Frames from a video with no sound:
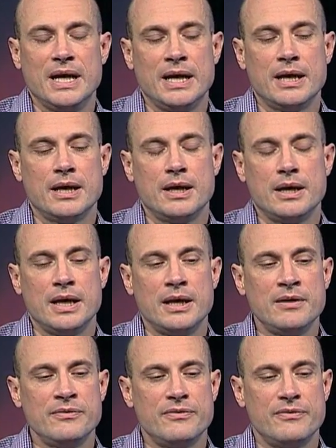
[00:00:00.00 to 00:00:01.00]
And
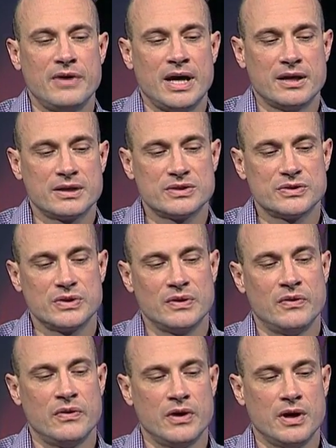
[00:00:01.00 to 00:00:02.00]
it infects
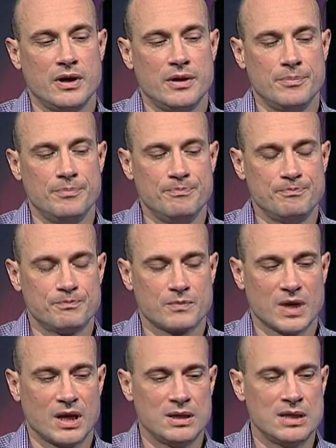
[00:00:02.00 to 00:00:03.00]
the
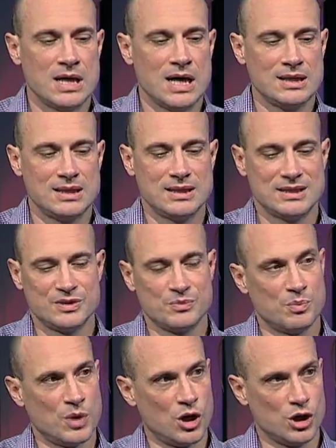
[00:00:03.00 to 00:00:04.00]
not the
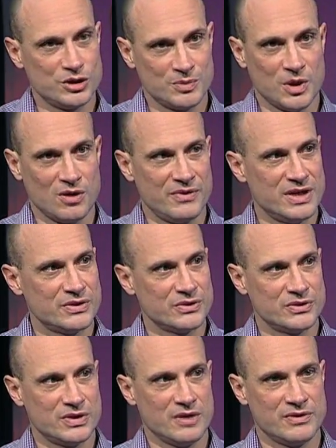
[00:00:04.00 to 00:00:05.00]
small, small
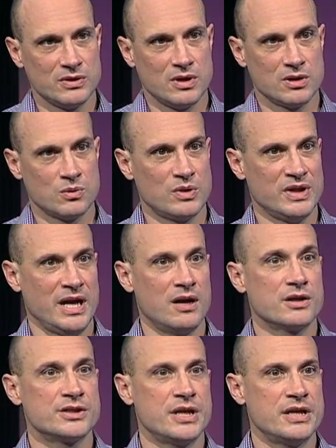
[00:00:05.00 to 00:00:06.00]
vessels of the lung where the
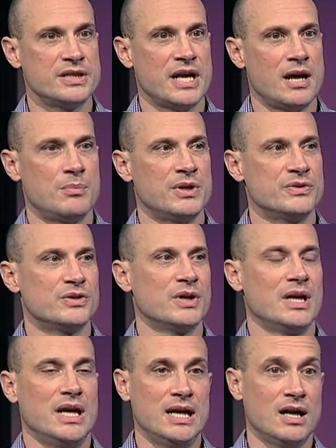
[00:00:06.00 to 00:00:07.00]
air exchange happens,
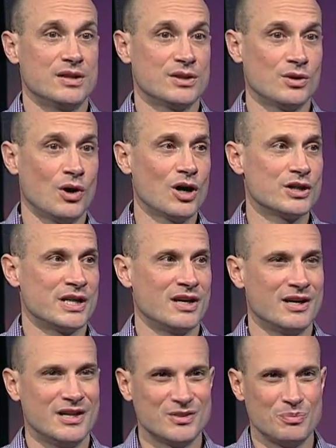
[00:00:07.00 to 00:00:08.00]
and not the large
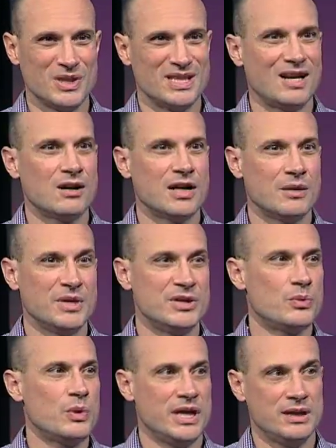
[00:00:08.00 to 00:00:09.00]
areas, but the area in
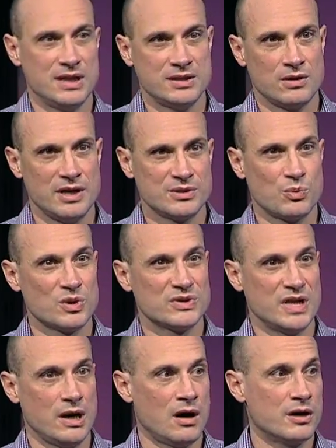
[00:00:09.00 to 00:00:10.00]
between that transports
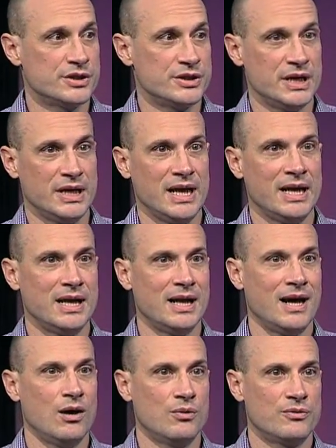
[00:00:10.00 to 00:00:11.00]
the oxygen in and
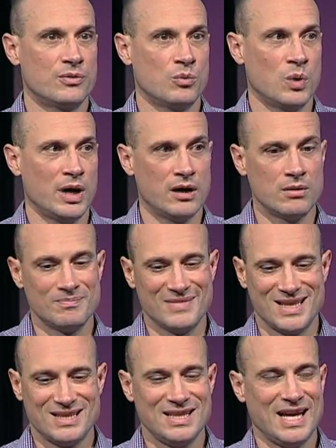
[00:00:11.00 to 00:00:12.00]
out from where
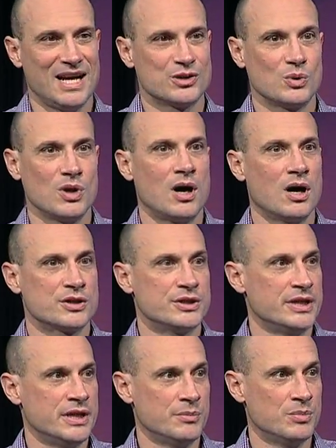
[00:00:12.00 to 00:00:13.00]
the actual
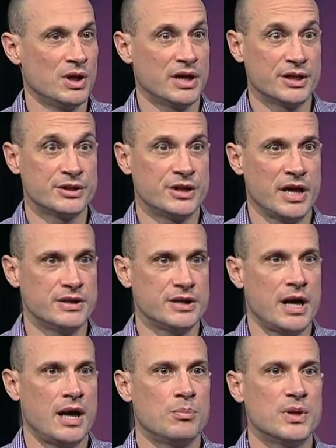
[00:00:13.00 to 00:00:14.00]
oxygen and blood exchange
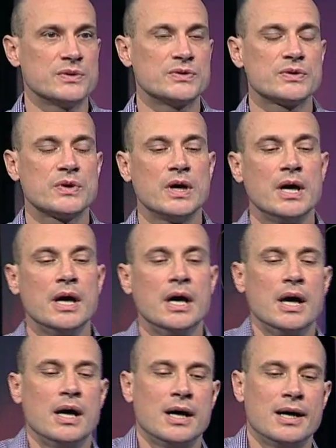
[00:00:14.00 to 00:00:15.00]
happens.
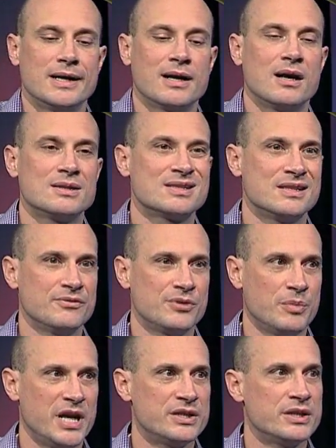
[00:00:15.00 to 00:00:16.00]
Uh, it causes an
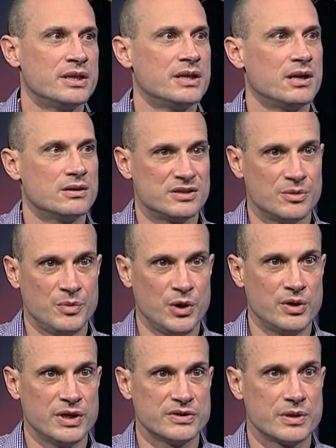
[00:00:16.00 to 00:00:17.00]
inflammation in there and some
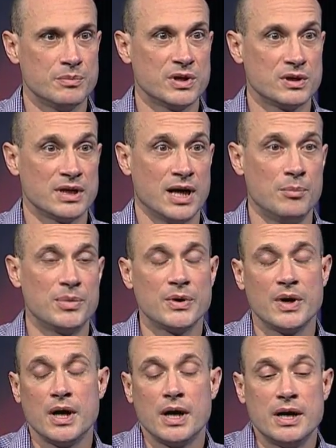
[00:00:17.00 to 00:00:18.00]
mucus to build up.
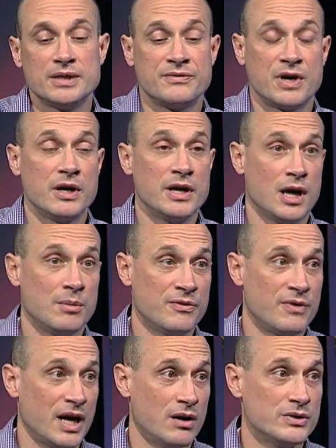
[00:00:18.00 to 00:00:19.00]
It's a very common
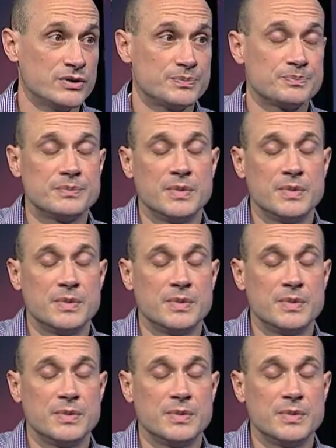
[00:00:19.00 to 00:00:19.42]
virus.